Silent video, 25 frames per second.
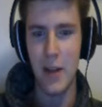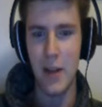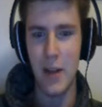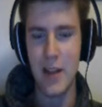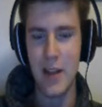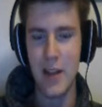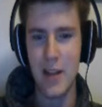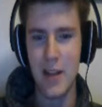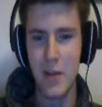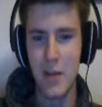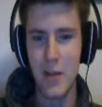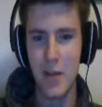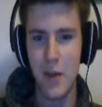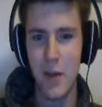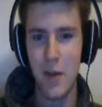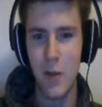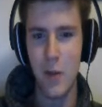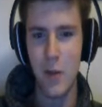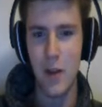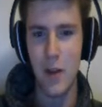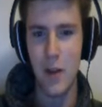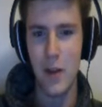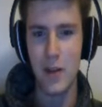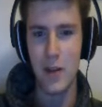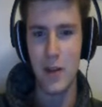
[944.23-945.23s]
with? It's like something off
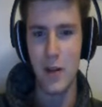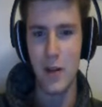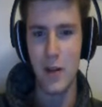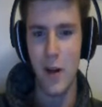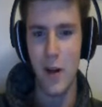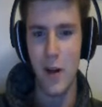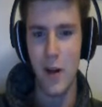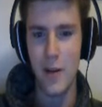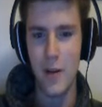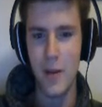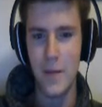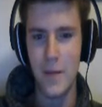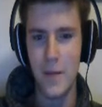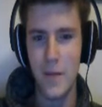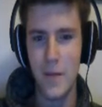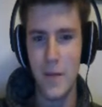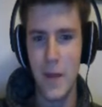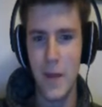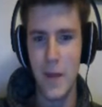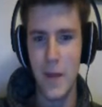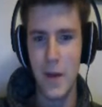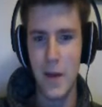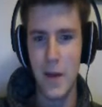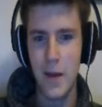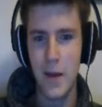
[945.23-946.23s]
Wallace and Gromit.
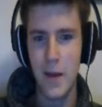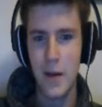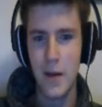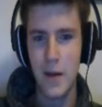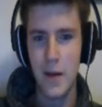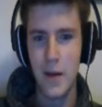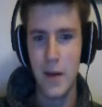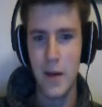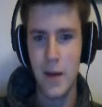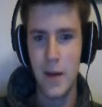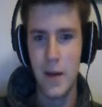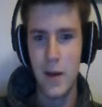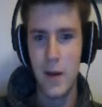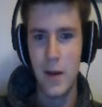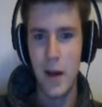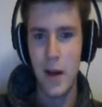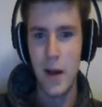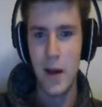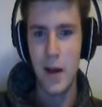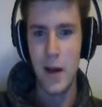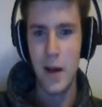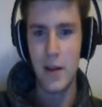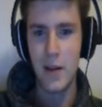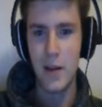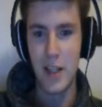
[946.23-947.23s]

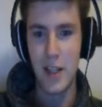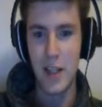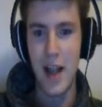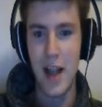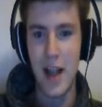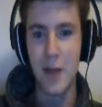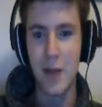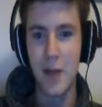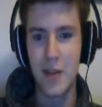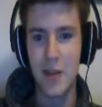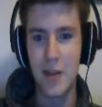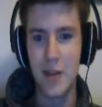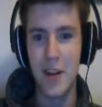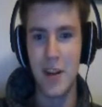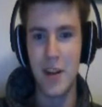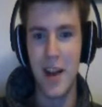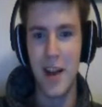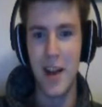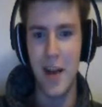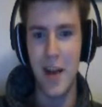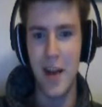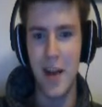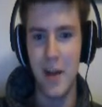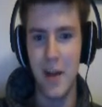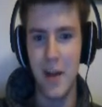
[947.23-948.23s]
Uh, the sound's gonna
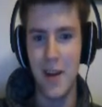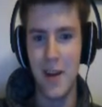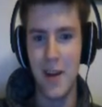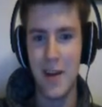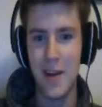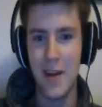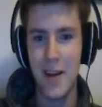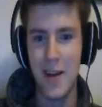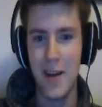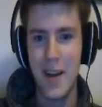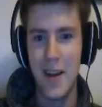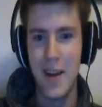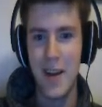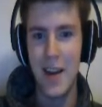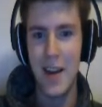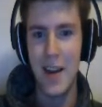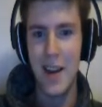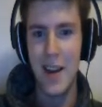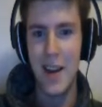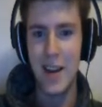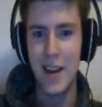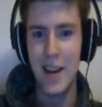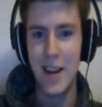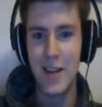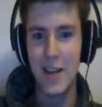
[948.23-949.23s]
get me.
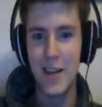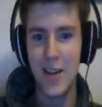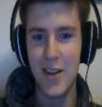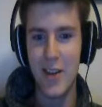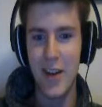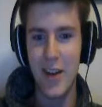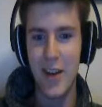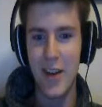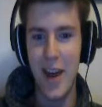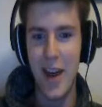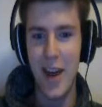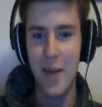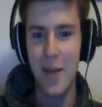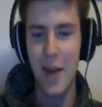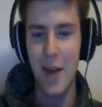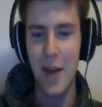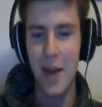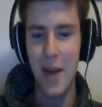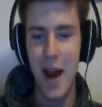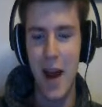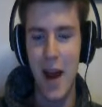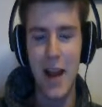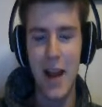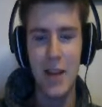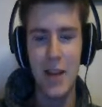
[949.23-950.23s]
It's gonna get
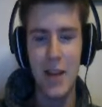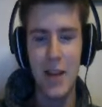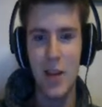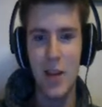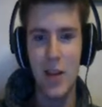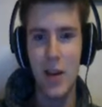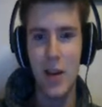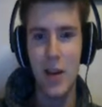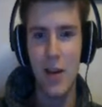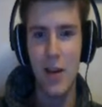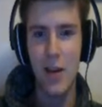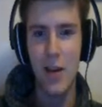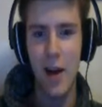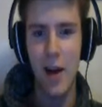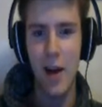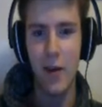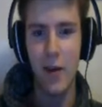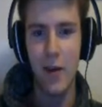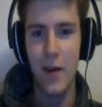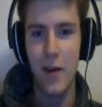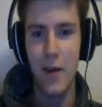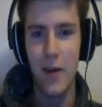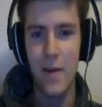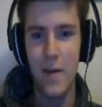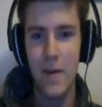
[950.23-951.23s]
me. I ain't turning
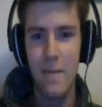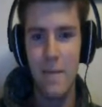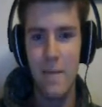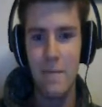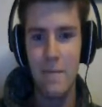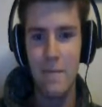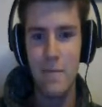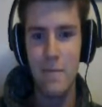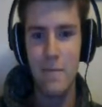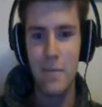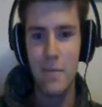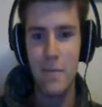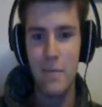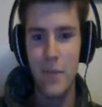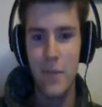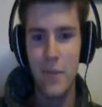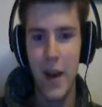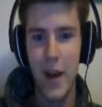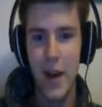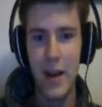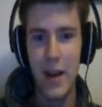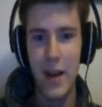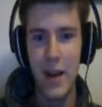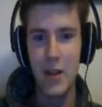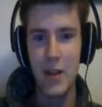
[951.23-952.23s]
round.
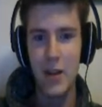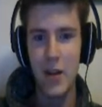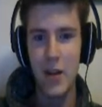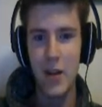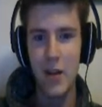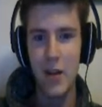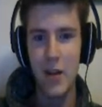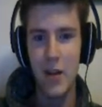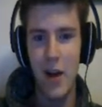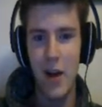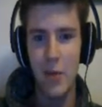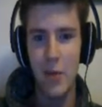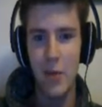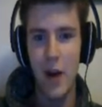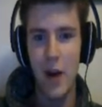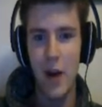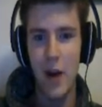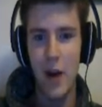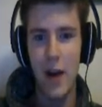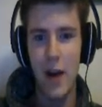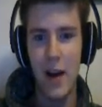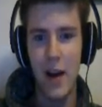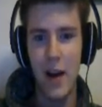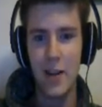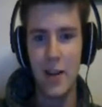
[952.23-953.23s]
I ain't turning round,
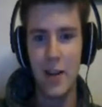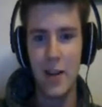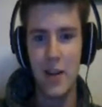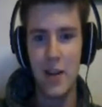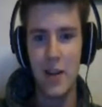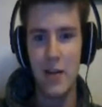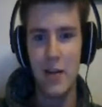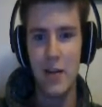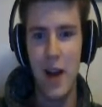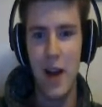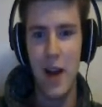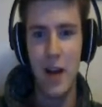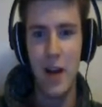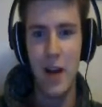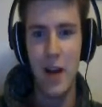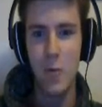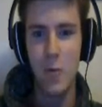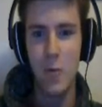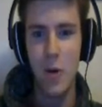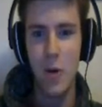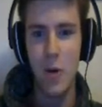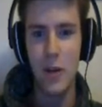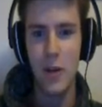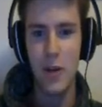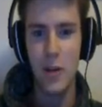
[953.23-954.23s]
bright eyes. You can. I
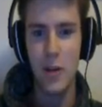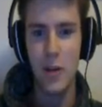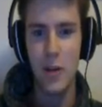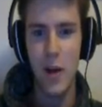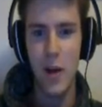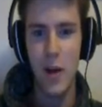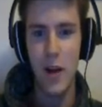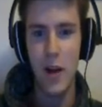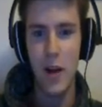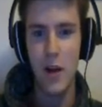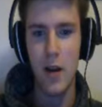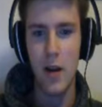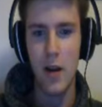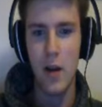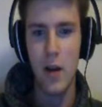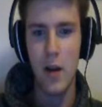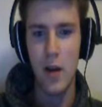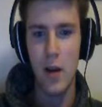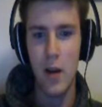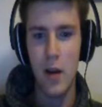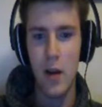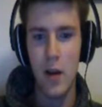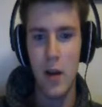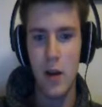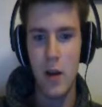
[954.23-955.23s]
can walk this way.
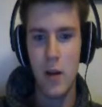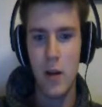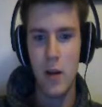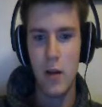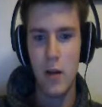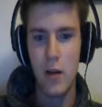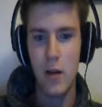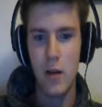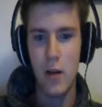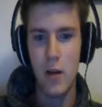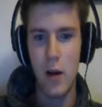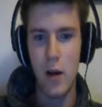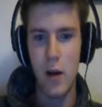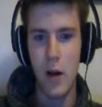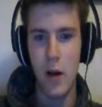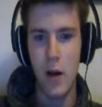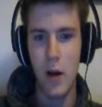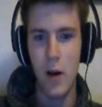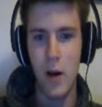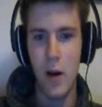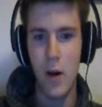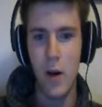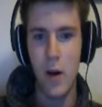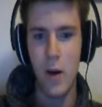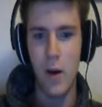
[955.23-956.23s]

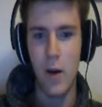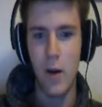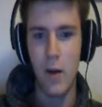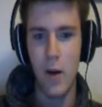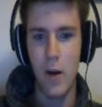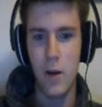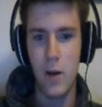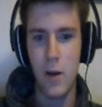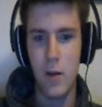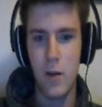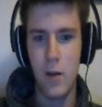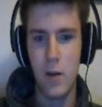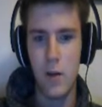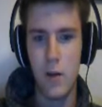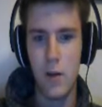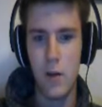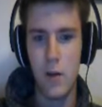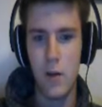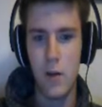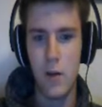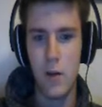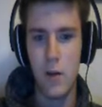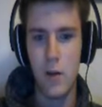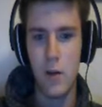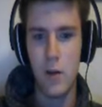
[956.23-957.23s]
Oh.
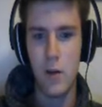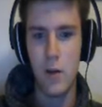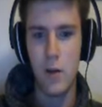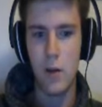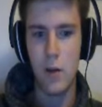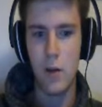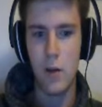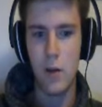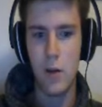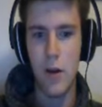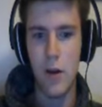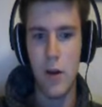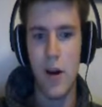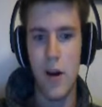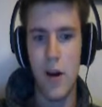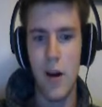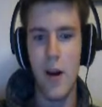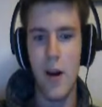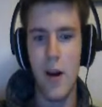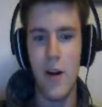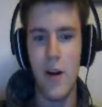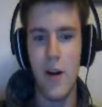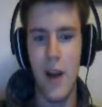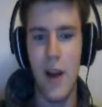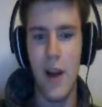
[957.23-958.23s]

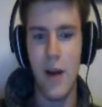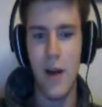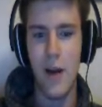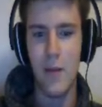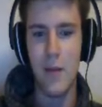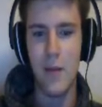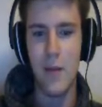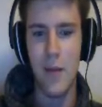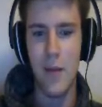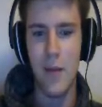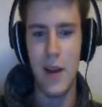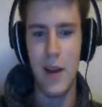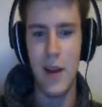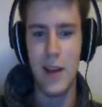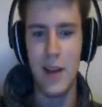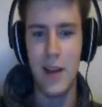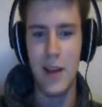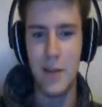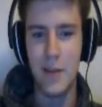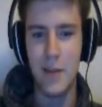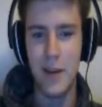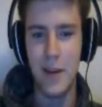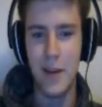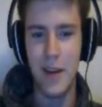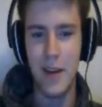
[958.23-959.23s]
Oh, now it
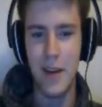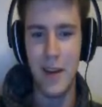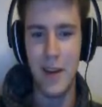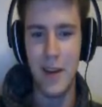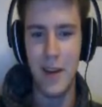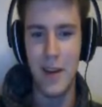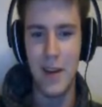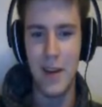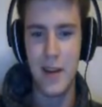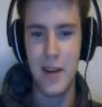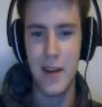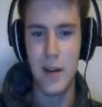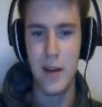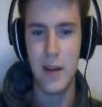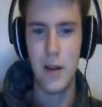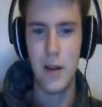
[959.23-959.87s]
makes me.